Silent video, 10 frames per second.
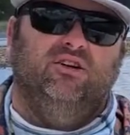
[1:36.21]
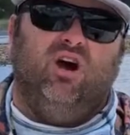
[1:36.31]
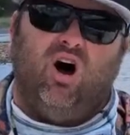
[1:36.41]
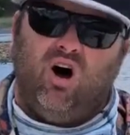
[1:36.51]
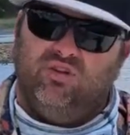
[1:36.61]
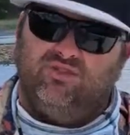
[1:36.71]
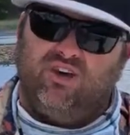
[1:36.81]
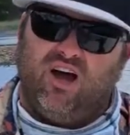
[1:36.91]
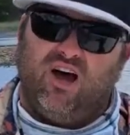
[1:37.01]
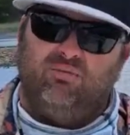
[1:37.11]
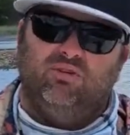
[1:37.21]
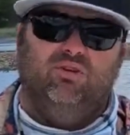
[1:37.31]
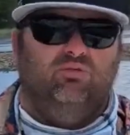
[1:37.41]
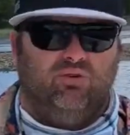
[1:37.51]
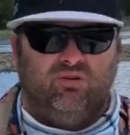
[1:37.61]
on top
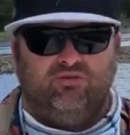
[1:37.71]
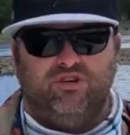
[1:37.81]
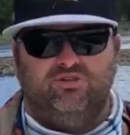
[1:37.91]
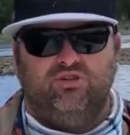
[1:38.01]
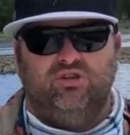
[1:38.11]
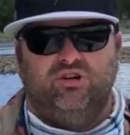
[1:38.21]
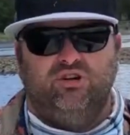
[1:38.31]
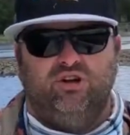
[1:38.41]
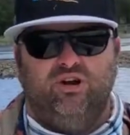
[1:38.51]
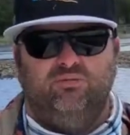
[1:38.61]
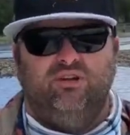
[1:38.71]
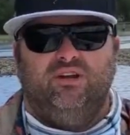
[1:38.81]
where the fish are looking up